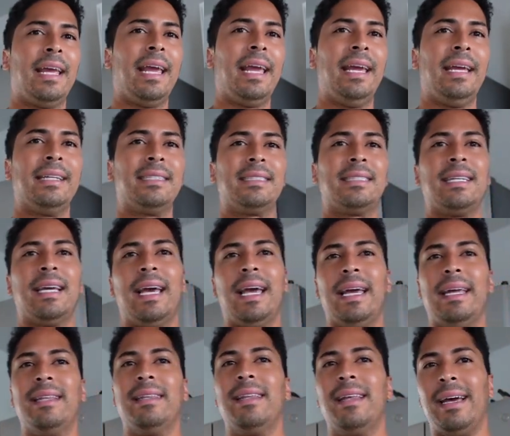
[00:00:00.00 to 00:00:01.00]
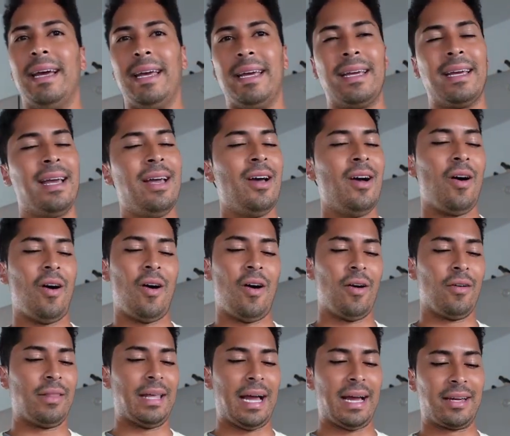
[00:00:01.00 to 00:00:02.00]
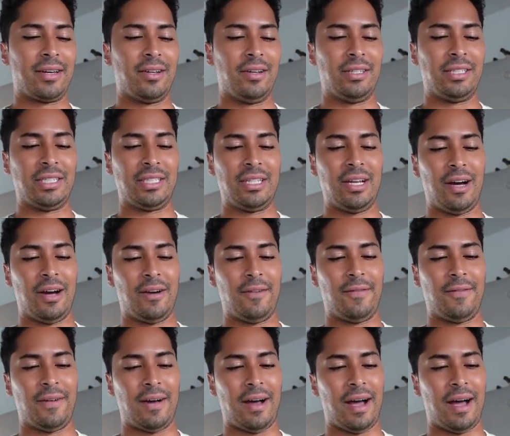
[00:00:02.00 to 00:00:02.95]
8s and like all that good stuff,